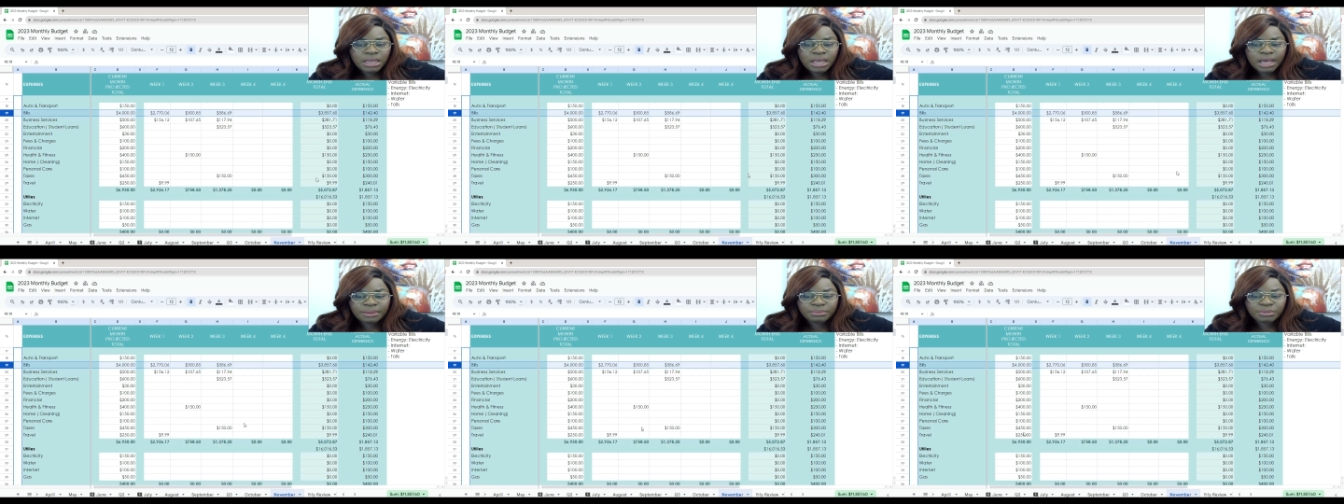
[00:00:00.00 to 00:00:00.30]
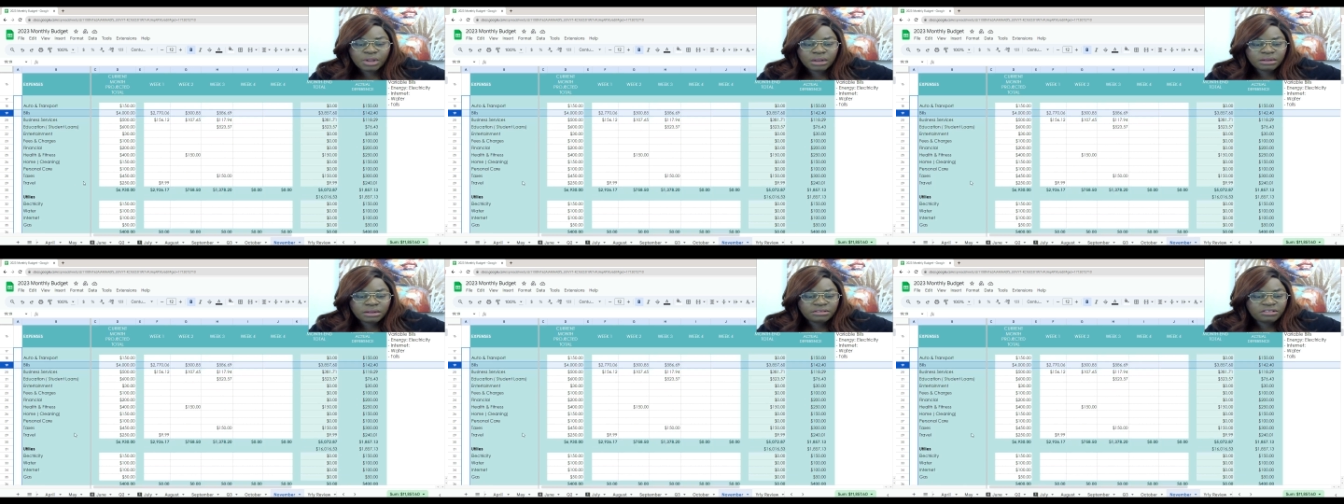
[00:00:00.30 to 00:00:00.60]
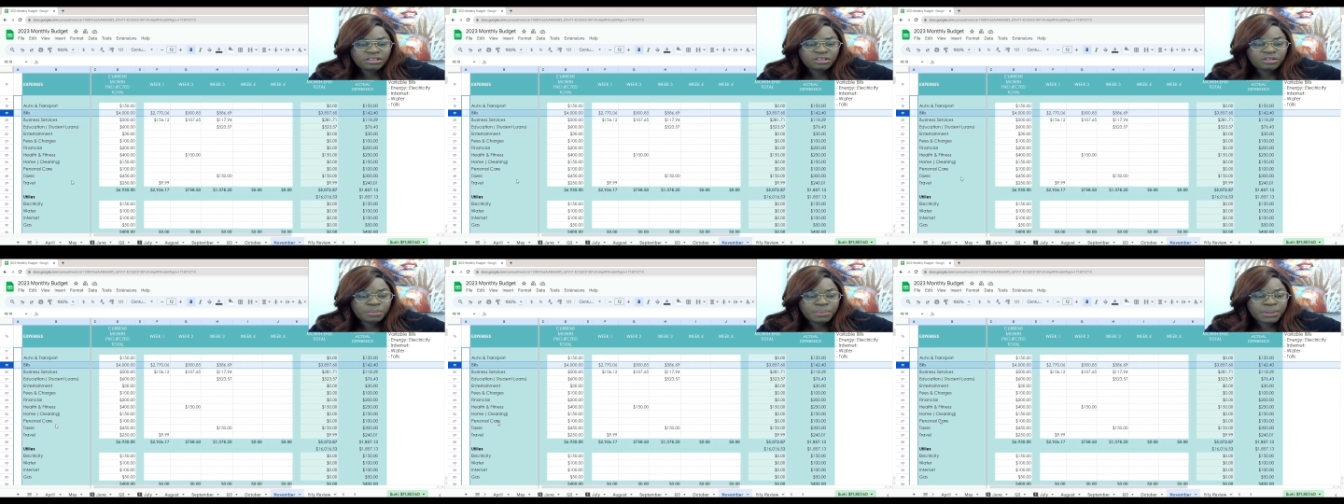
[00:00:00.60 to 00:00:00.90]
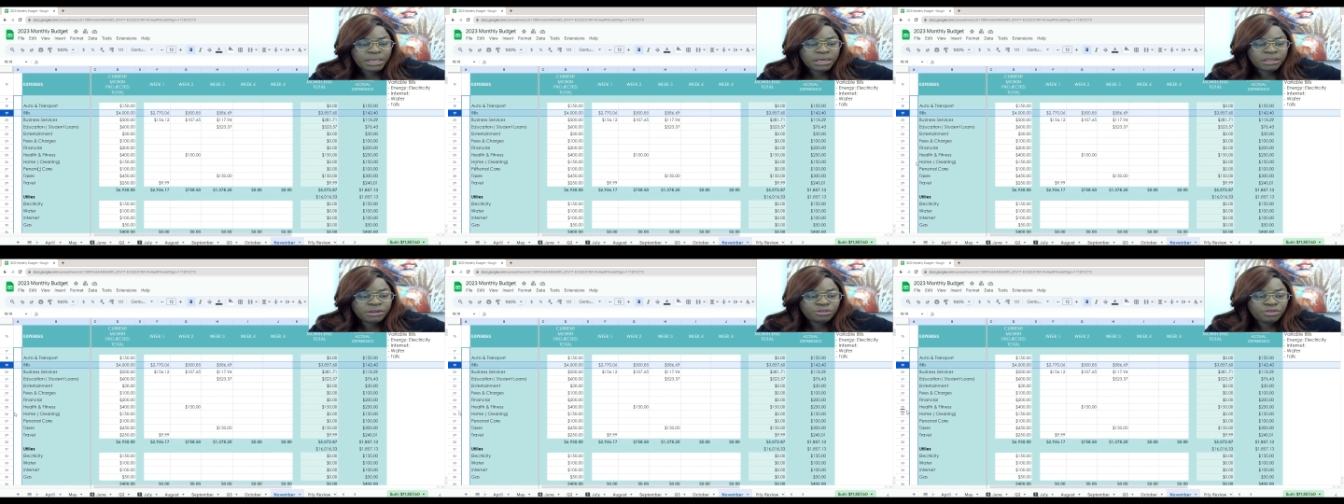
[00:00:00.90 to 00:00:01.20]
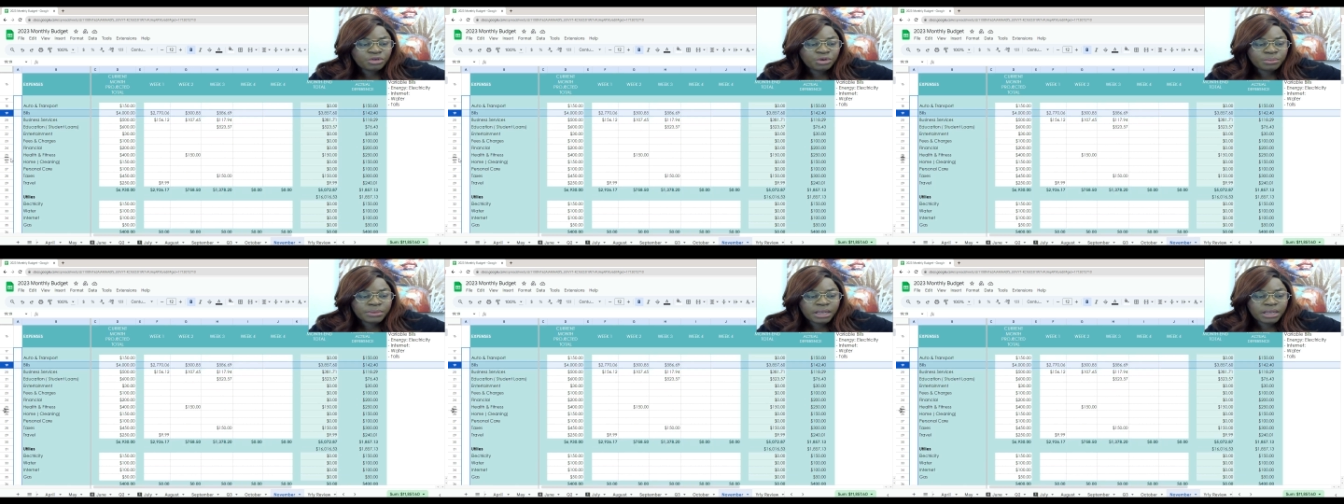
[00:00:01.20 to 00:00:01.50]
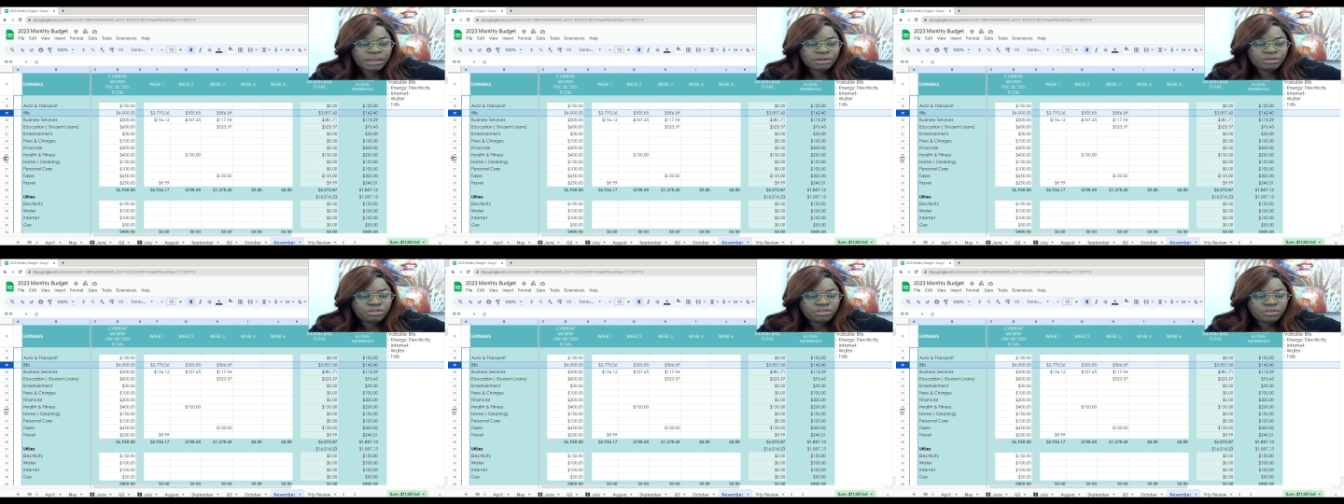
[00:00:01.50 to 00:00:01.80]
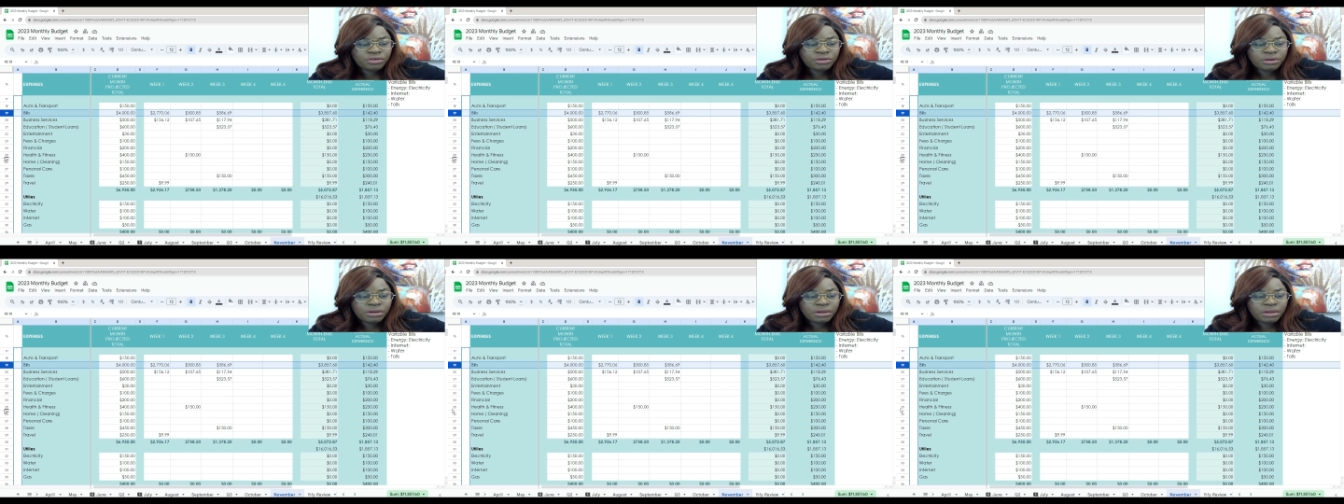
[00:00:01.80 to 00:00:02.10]
I'm not anticipating too
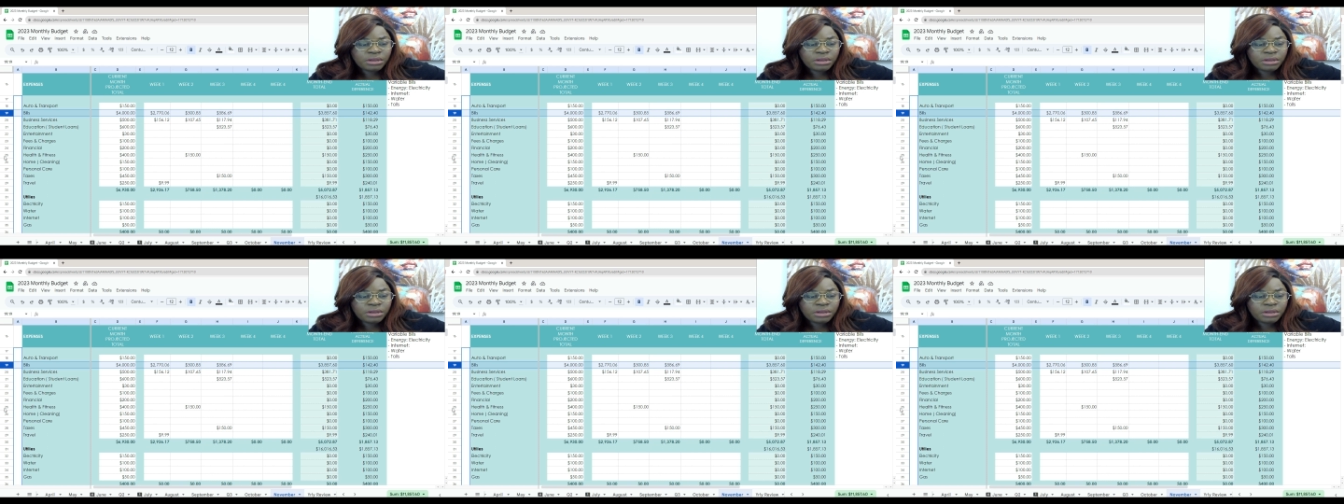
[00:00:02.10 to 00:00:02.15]
much.